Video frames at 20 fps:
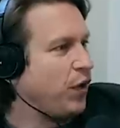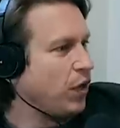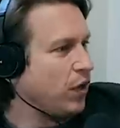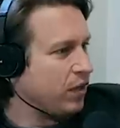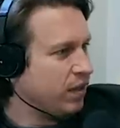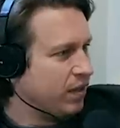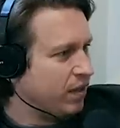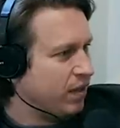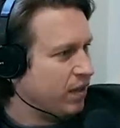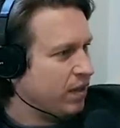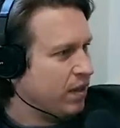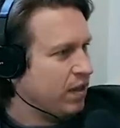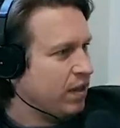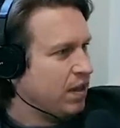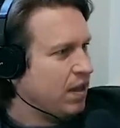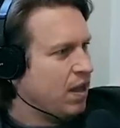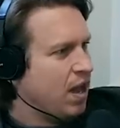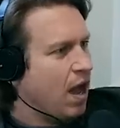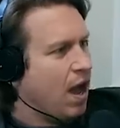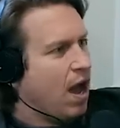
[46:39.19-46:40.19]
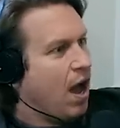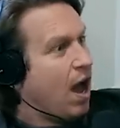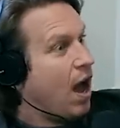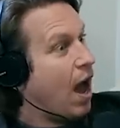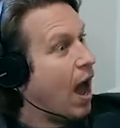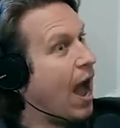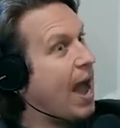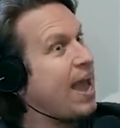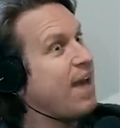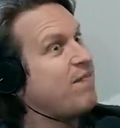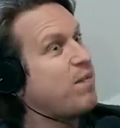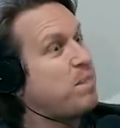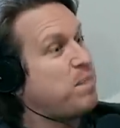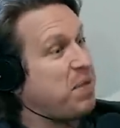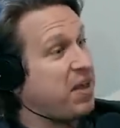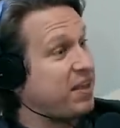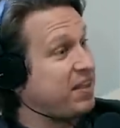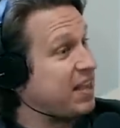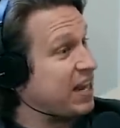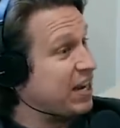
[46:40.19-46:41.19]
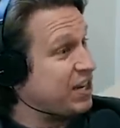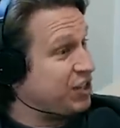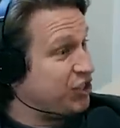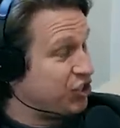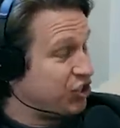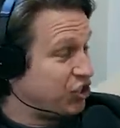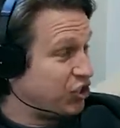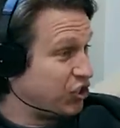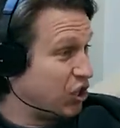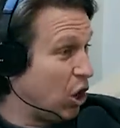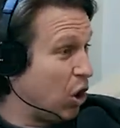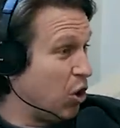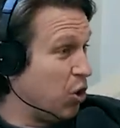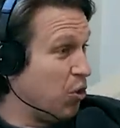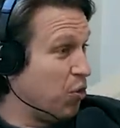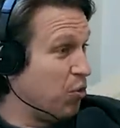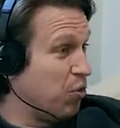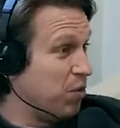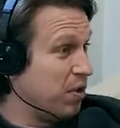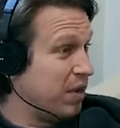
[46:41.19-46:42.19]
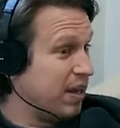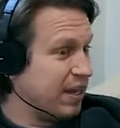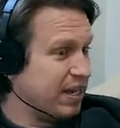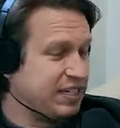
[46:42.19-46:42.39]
I can't do it. I'm full. I have a bit that is so,